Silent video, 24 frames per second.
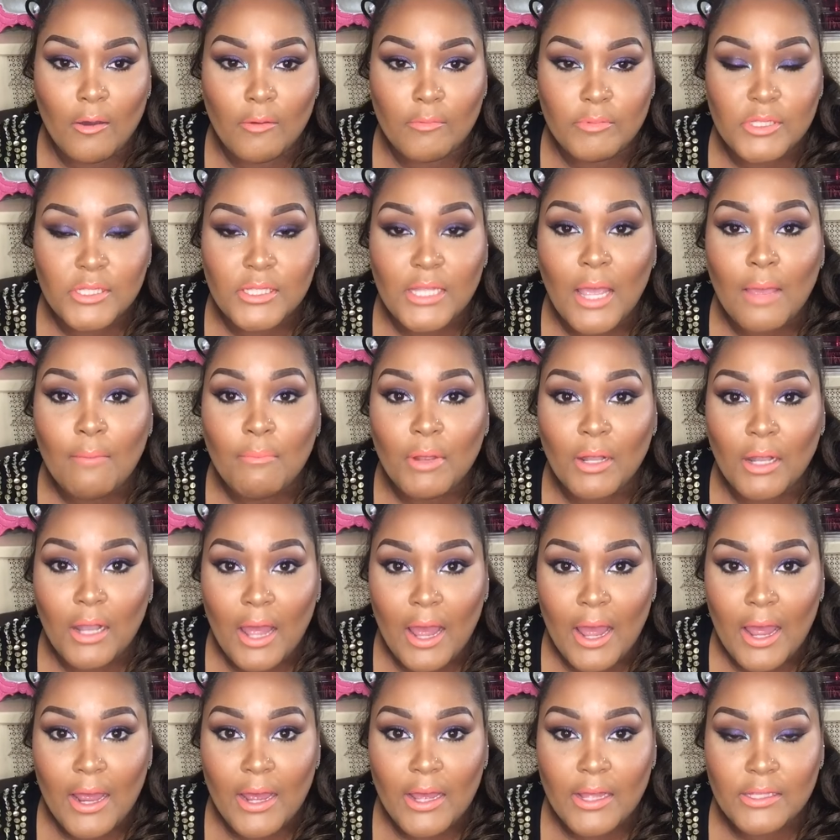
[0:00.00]

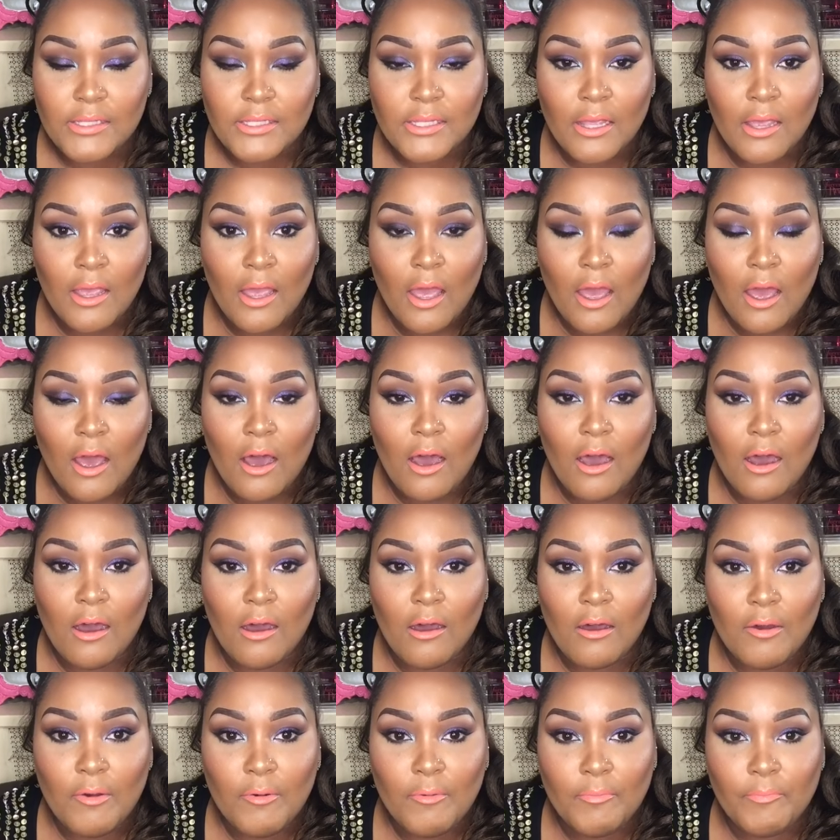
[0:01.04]
stabilize
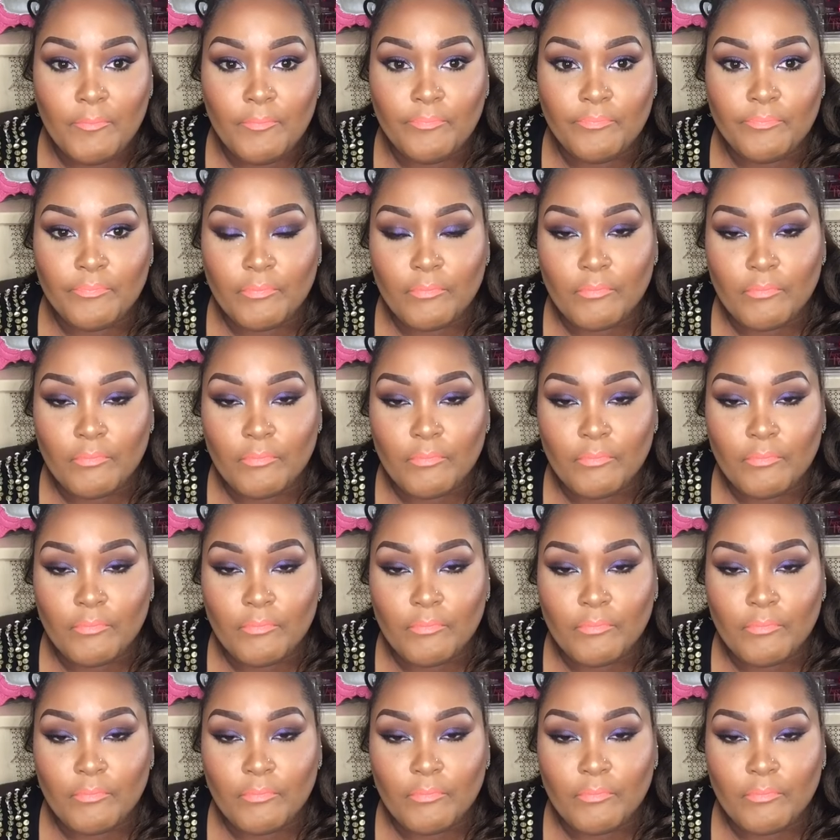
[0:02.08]
my